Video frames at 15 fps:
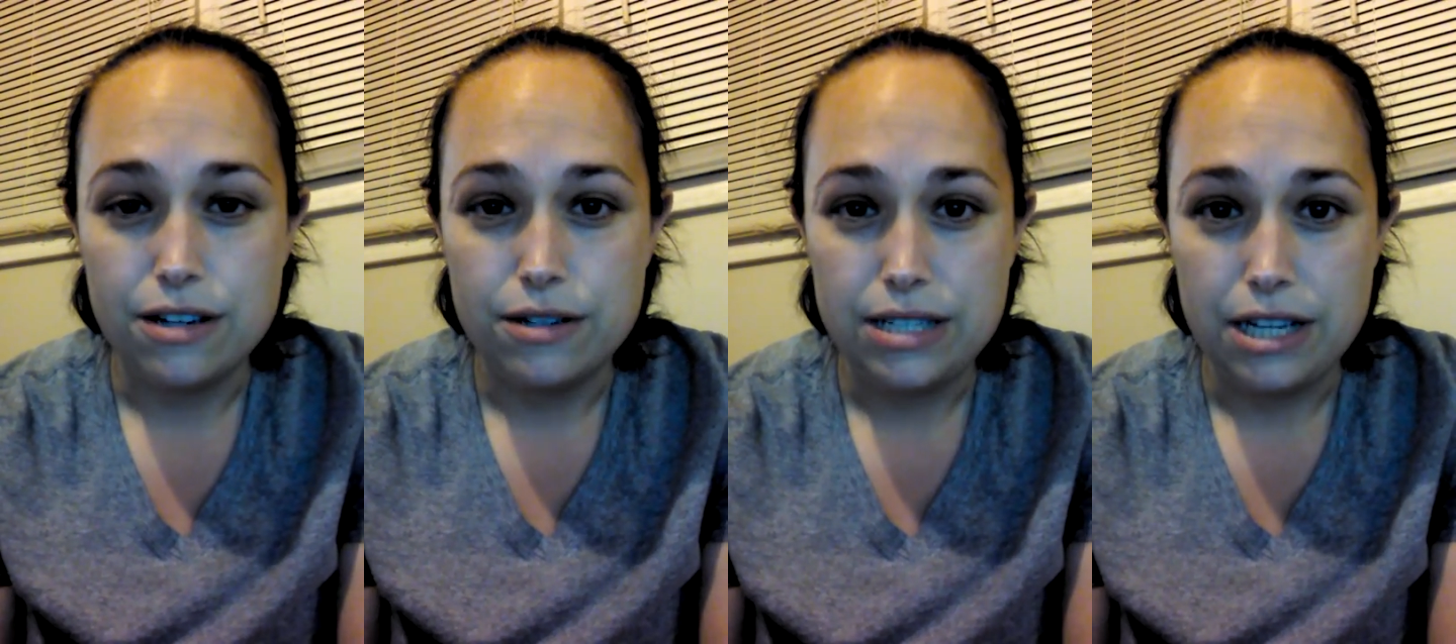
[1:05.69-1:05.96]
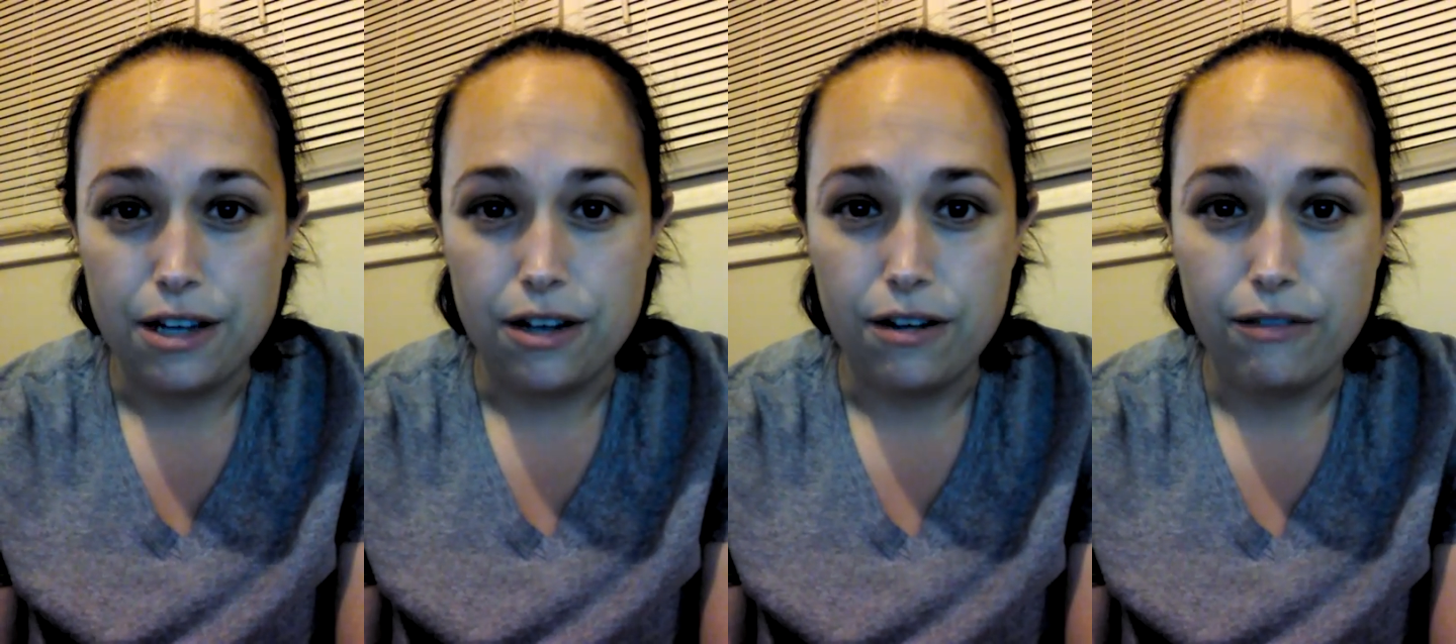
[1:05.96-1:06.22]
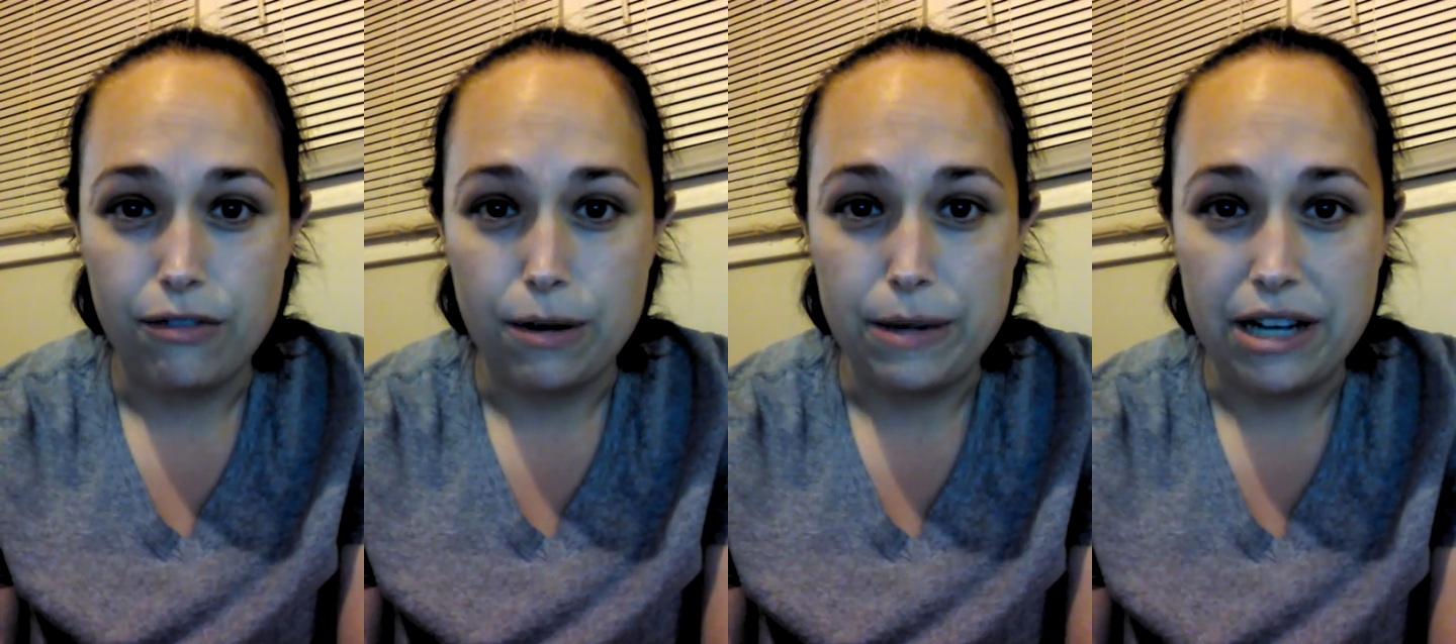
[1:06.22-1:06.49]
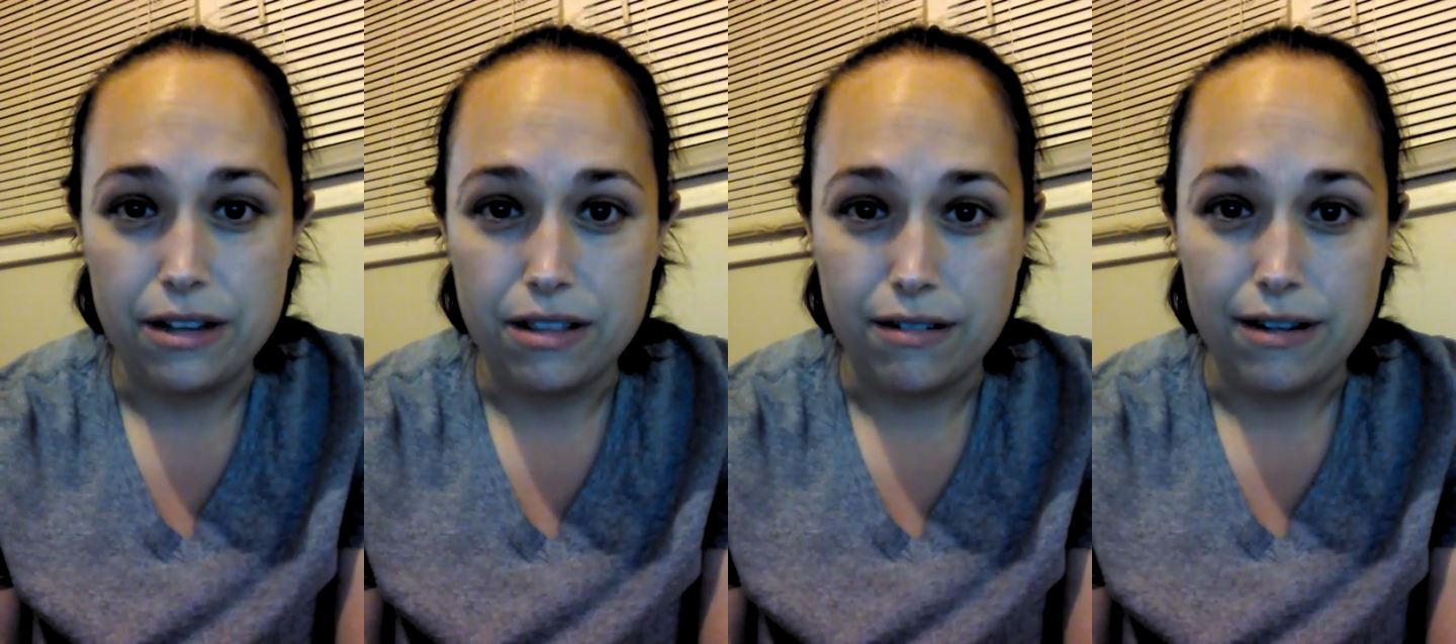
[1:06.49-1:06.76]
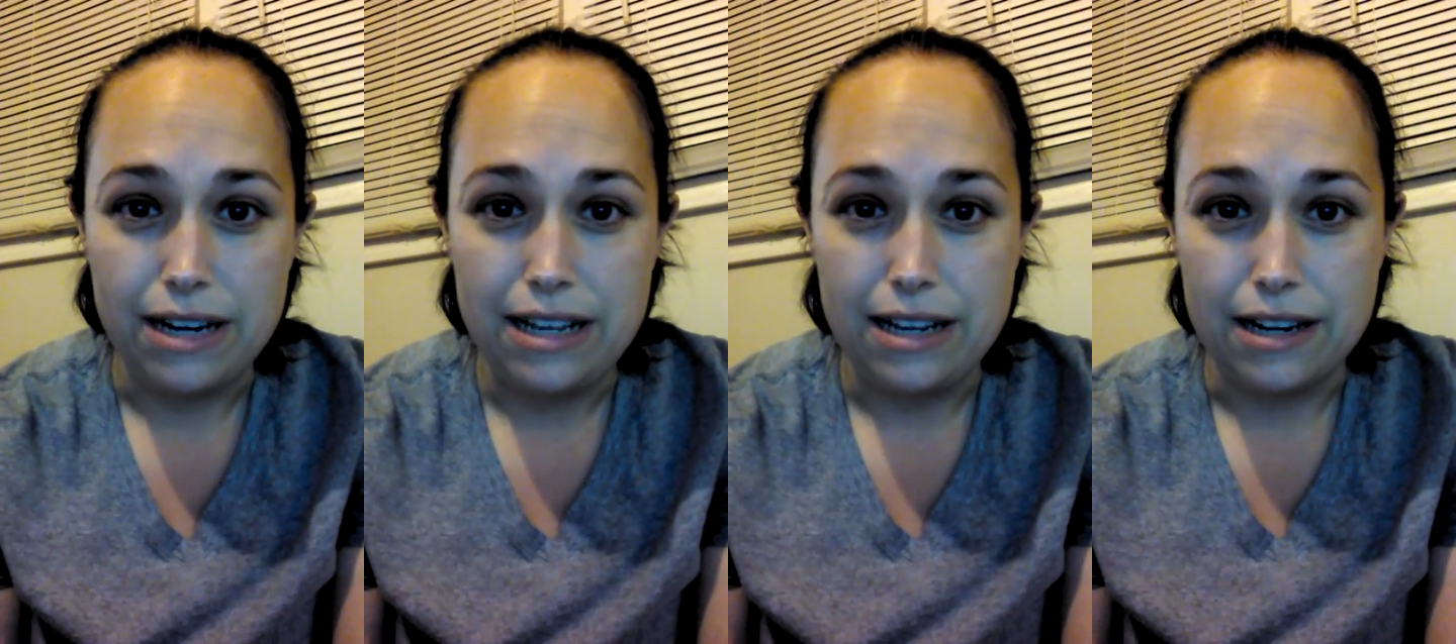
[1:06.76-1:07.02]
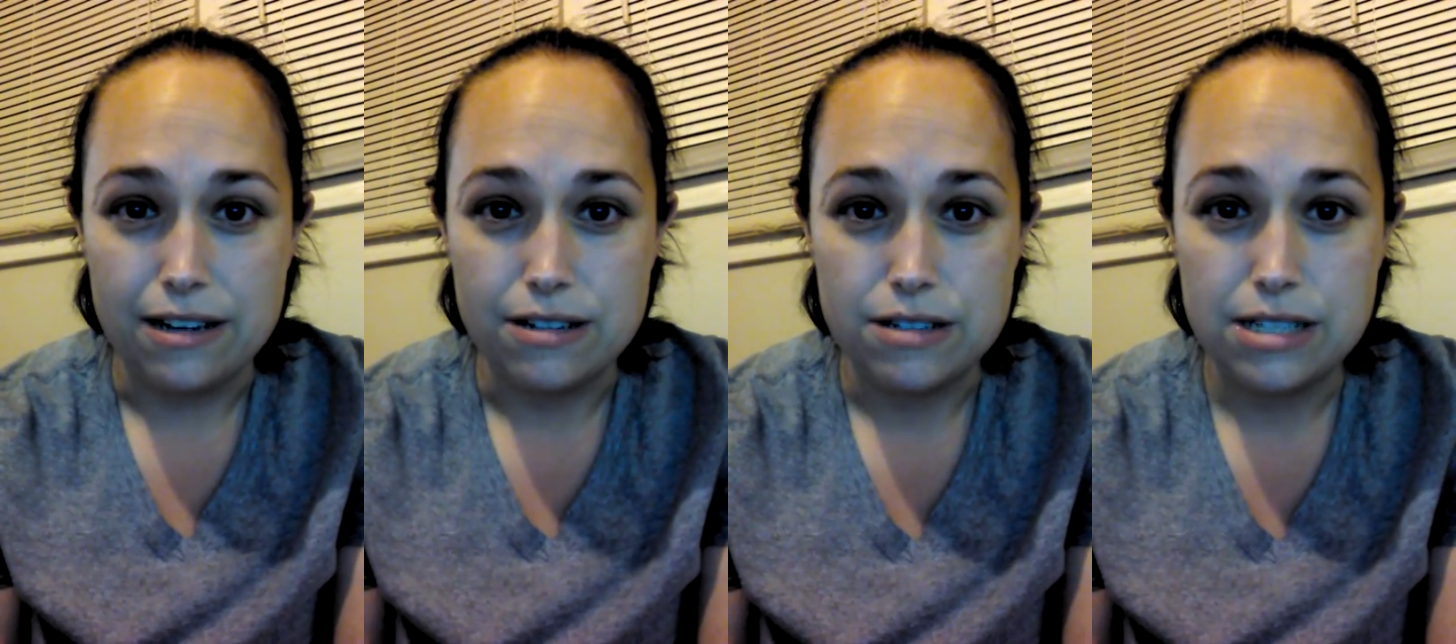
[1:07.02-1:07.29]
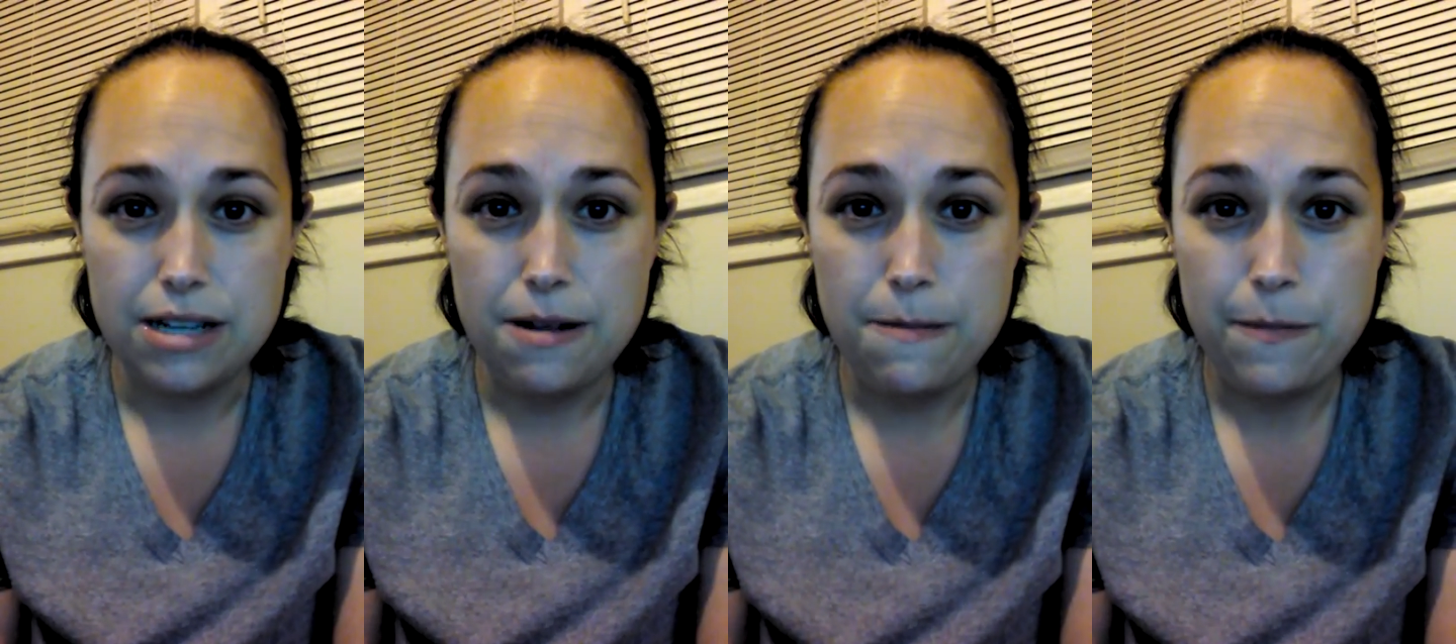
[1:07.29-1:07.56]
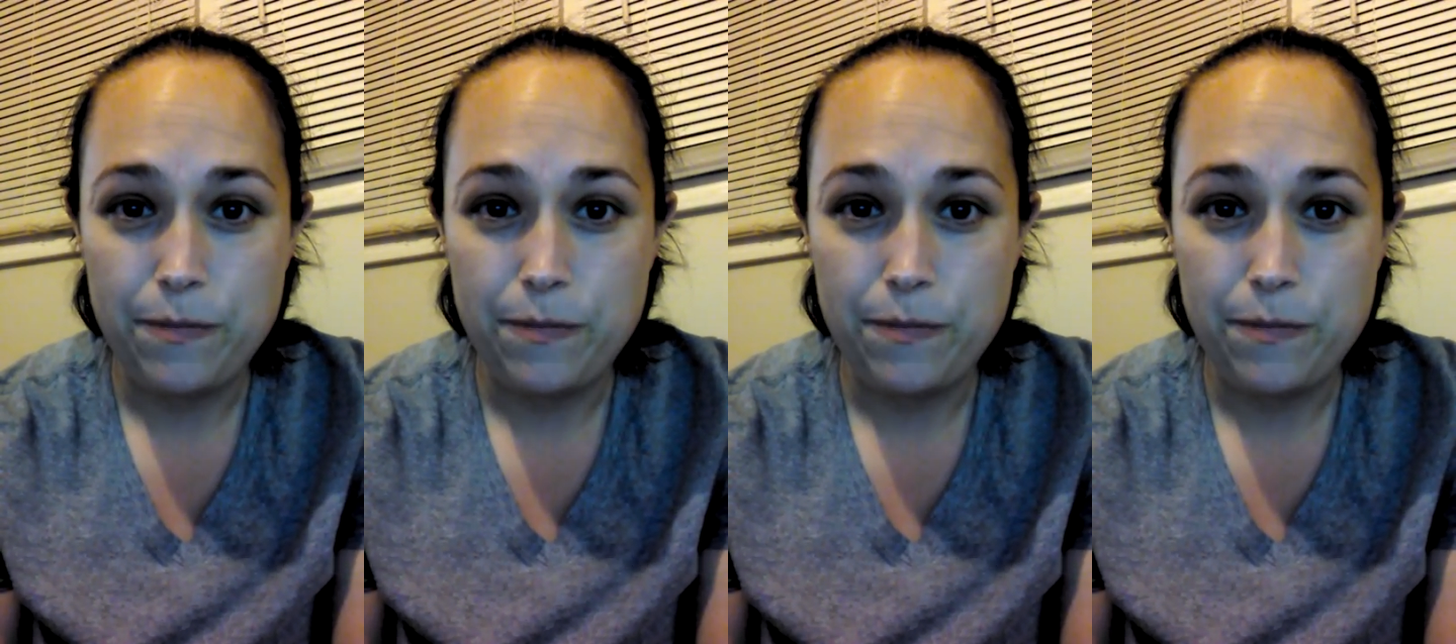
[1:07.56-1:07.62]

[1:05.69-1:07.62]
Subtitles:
hotel for about 3 years.